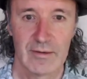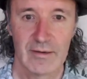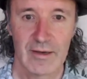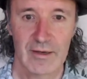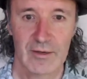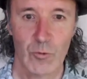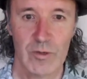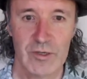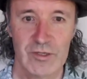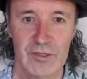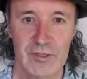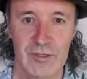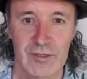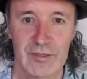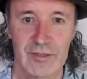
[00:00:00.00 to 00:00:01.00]
A
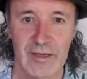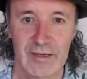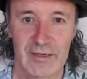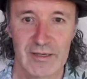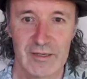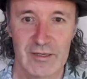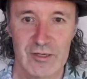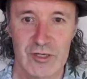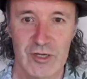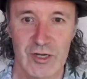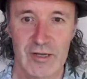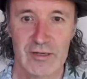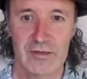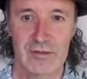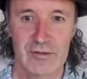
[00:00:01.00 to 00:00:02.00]
question that can
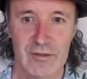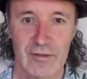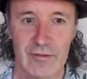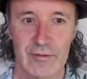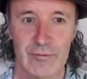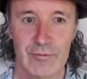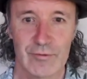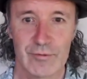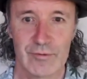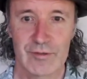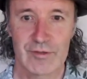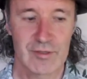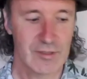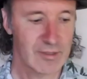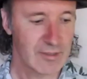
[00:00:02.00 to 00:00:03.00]
judge the
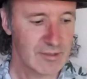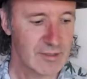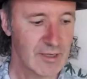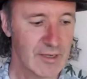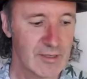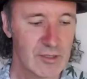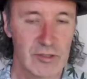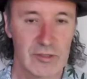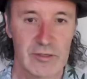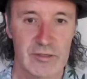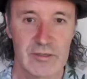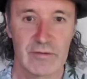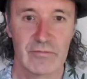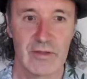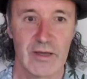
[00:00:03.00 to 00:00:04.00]
thoughts and
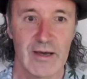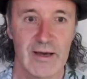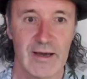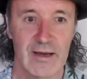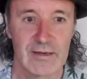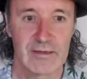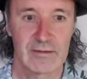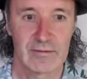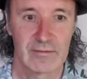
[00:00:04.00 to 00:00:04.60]
intentions of the heart.